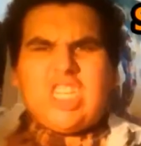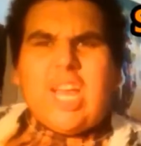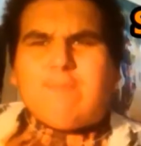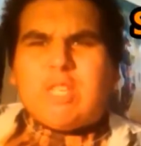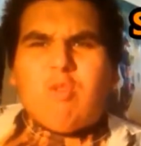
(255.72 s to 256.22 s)

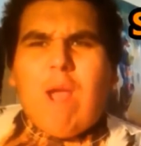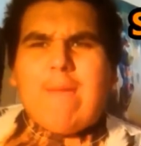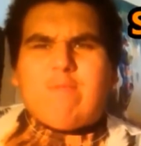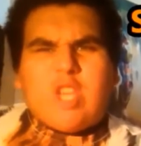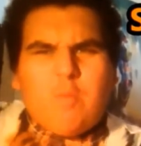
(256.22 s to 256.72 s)

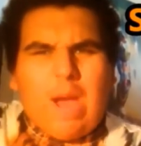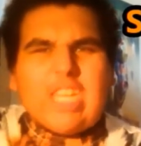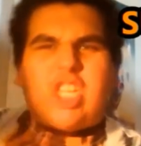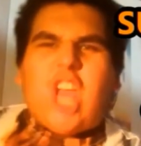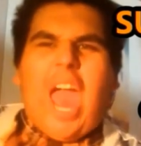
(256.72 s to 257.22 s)
Subscribe to my
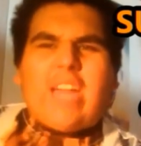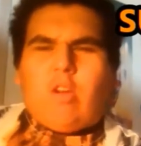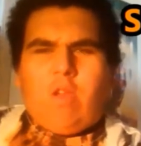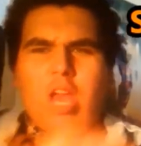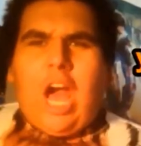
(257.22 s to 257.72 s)

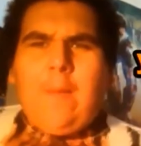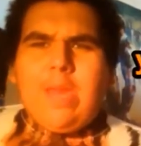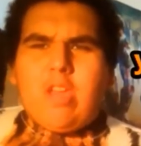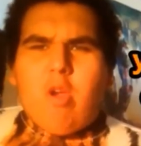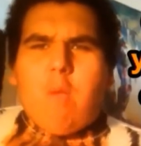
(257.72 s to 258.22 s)
channel,
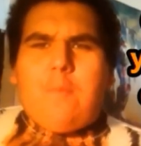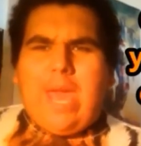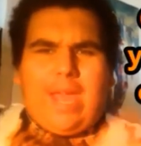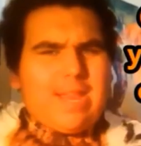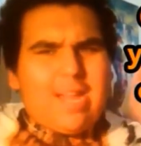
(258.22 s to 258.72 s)
comment your
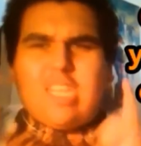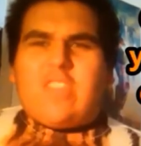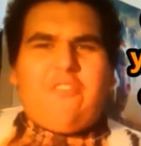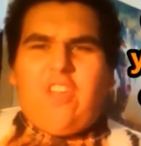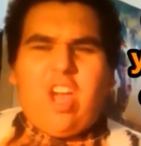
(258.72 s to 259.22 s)
opinion on
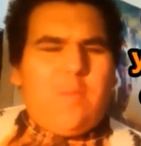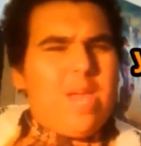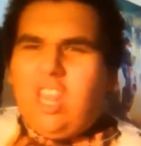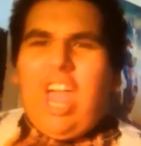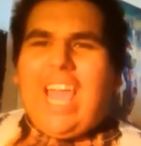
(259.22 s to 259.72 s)
this film,
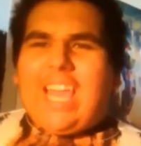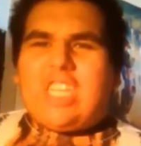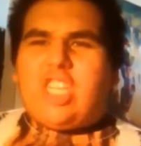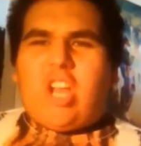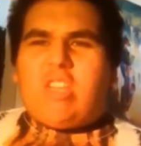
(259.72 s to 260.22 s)
like
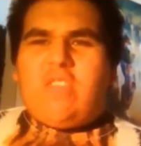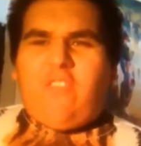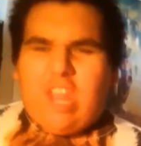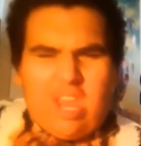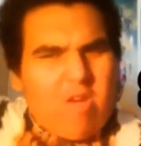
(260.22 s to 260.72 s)
and share this
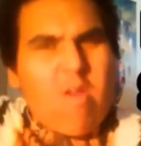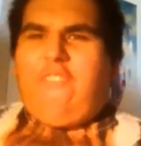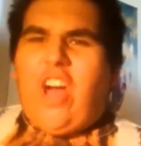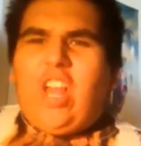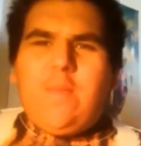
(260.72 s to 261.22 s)
video,
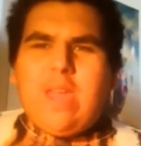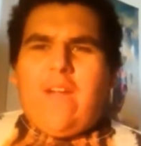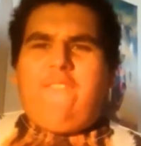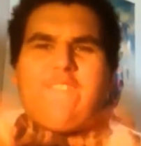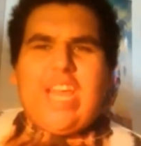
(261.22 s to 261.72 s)
follow me
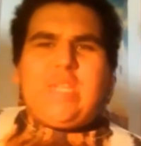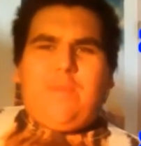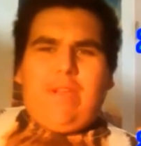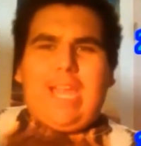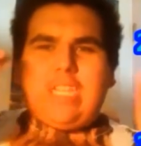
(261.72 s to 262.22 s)
on
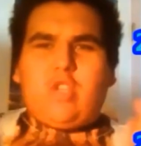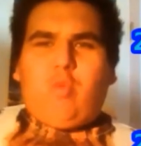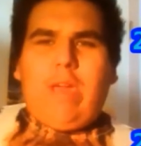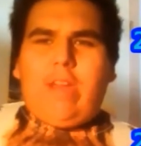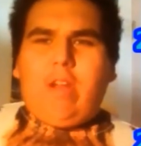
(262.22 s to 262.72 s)
Facebook and
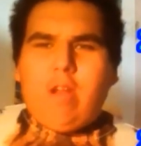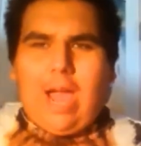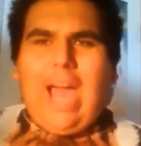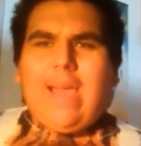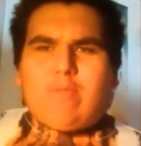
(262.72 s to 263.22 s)
Twitter.
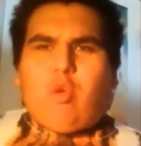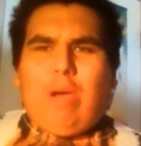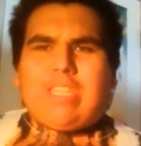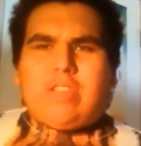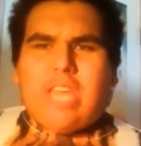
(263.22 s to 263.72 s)
I am
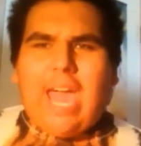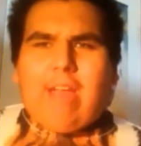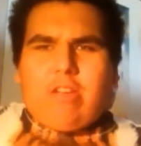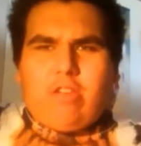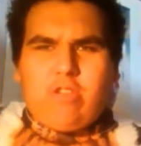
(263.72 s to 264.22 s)
twenty-two
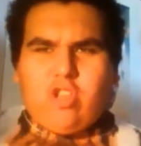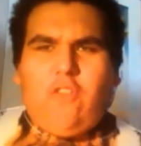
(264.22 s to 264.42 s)
Tiger Dude.